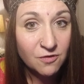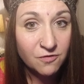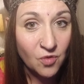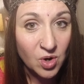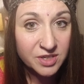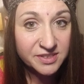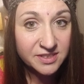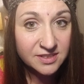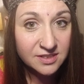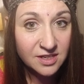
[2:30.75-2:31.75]
forced
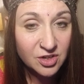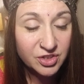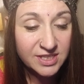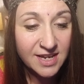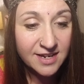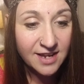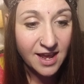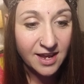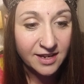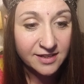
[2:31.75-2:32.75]
into their
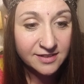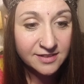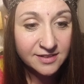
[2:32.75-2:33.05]
DNA